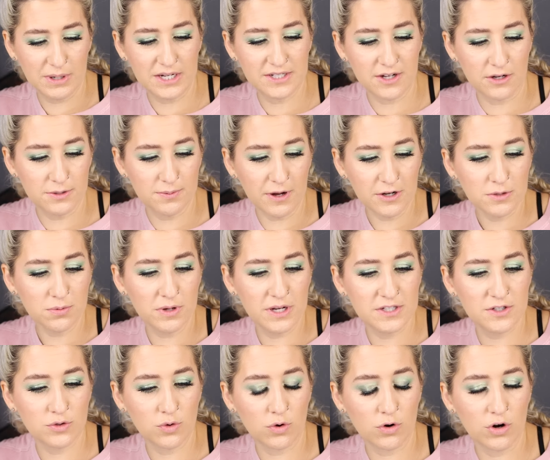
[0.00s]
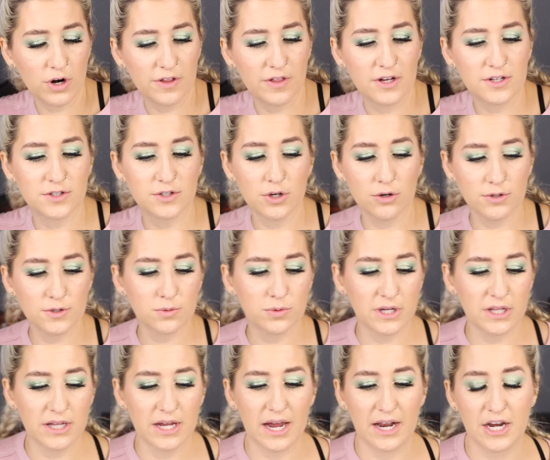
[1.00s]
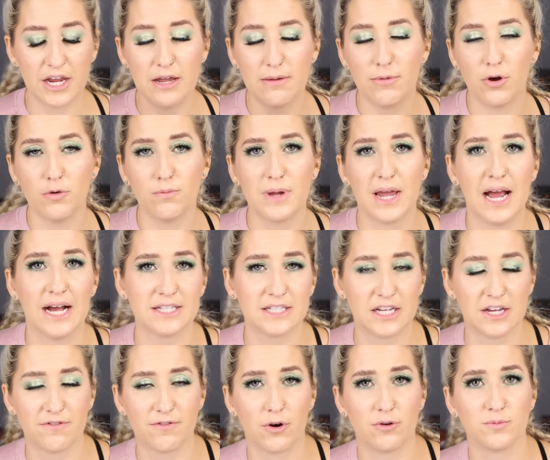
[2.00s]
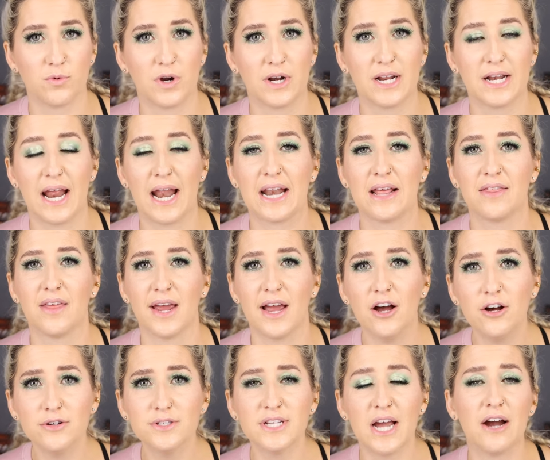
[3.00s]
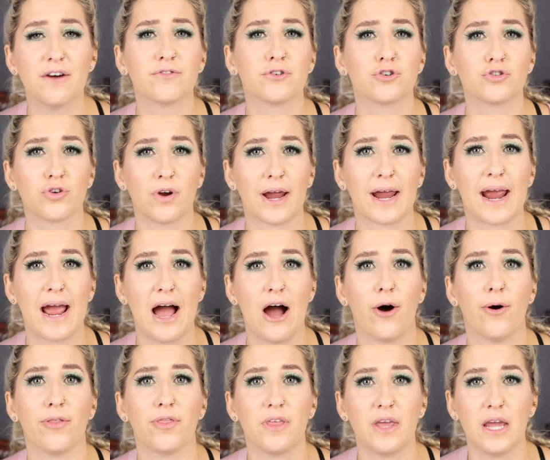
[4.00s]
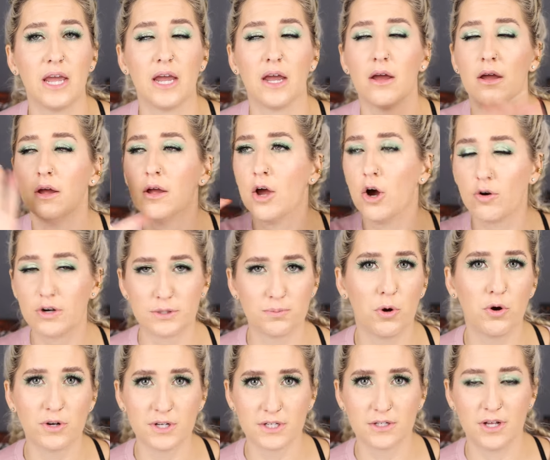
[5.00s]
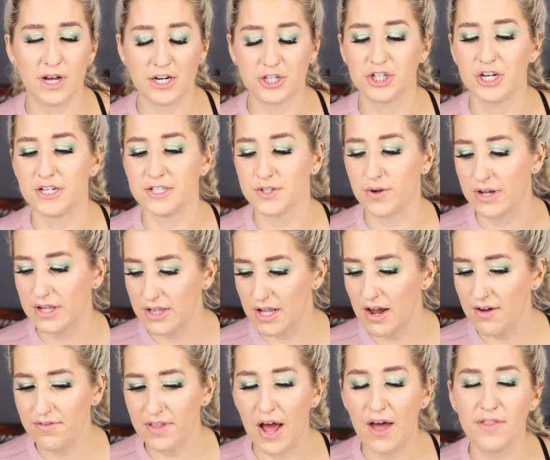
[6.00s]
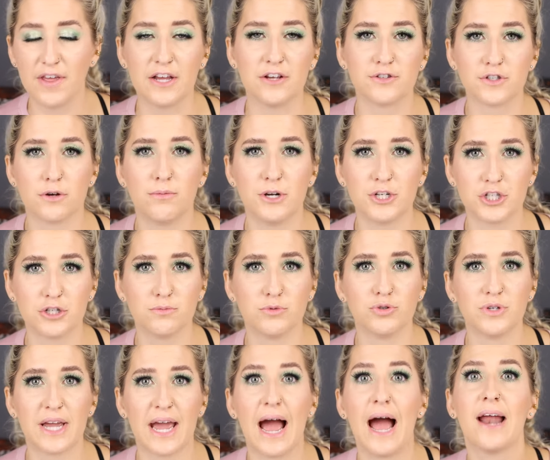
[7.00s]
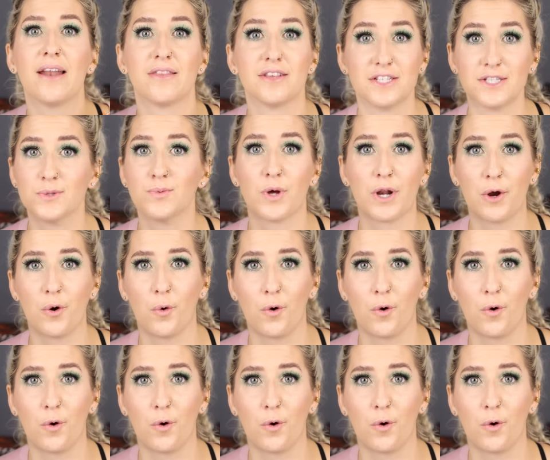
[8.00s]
because I was about to place an order, and they so sweetly had emailed me asking if I wanted anything else after trying out the Hocus Pocus collection. So I love that. Thank you so much to Mooncat. This is what I